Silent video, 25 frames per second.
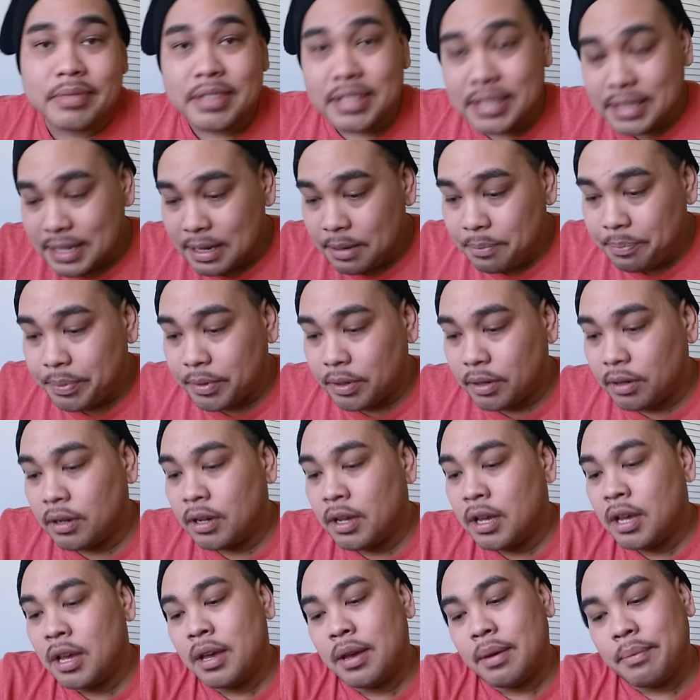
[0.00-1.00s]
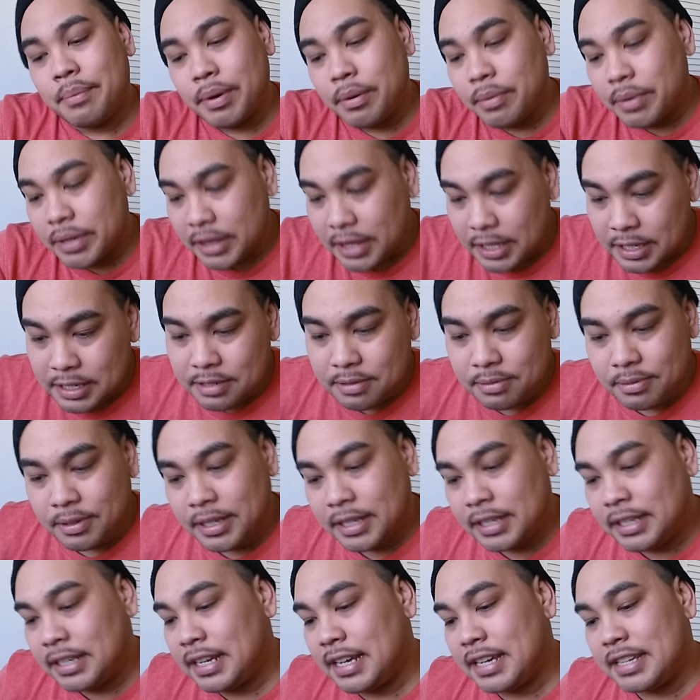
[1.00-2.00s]
Simple. But with this
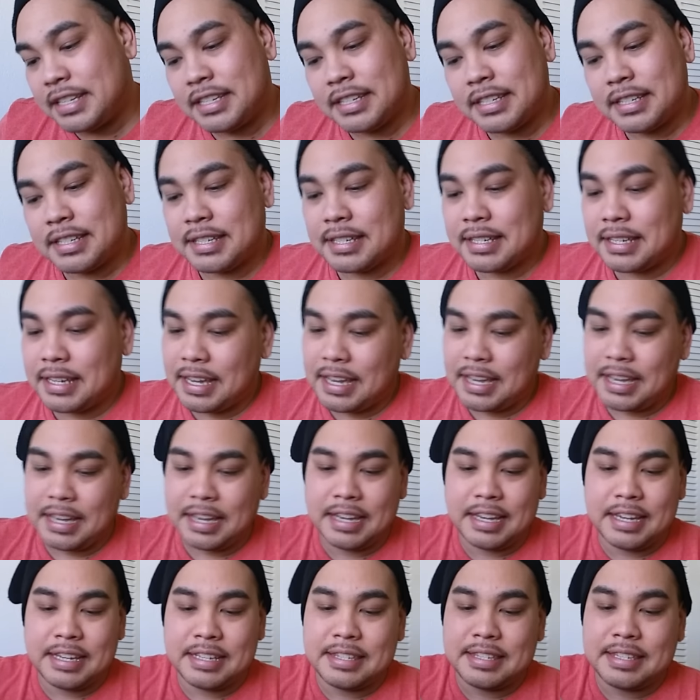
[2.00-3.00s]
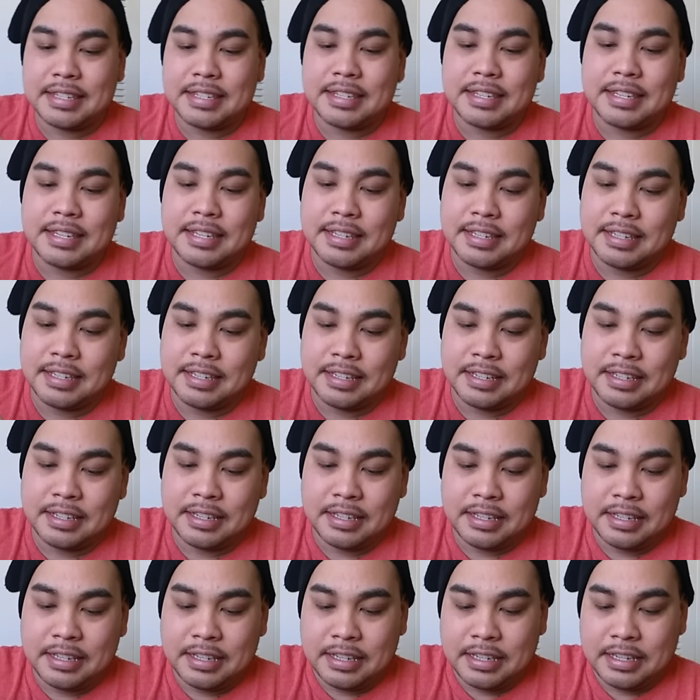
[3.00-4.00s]
one, it just, it's,
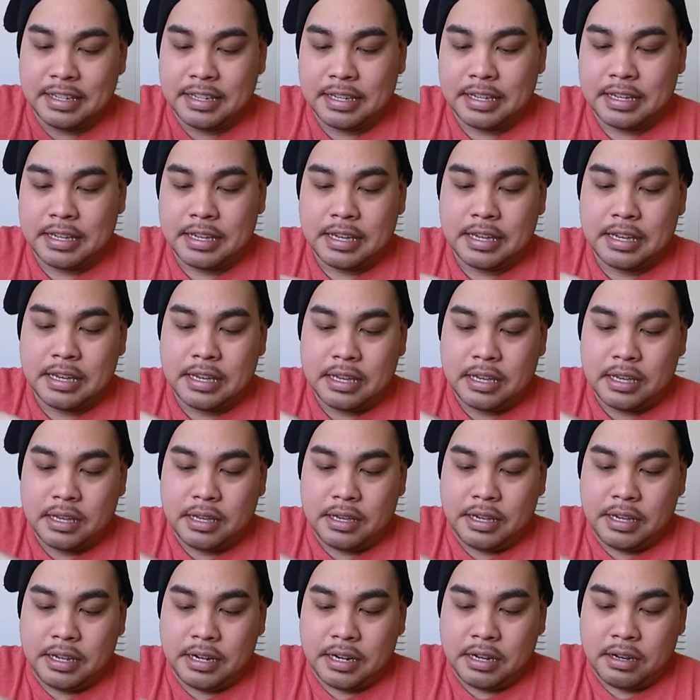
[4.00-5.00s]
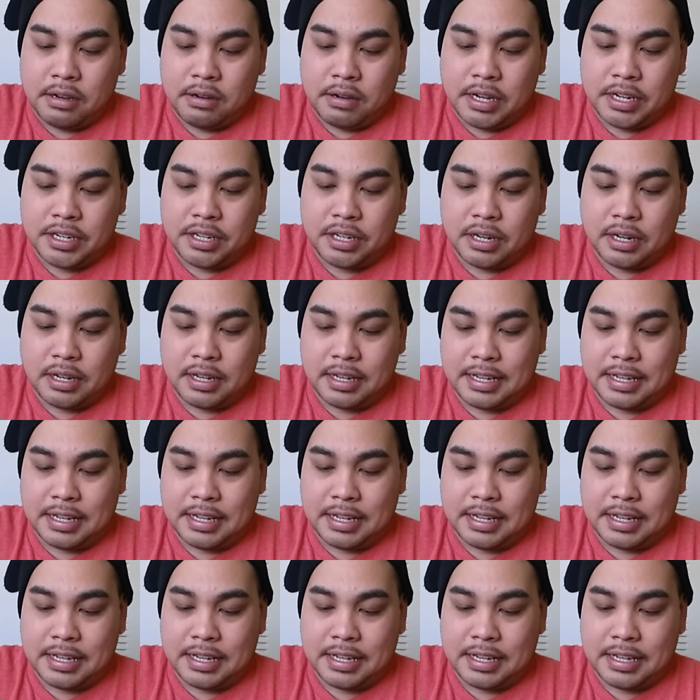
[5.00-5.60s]
you know,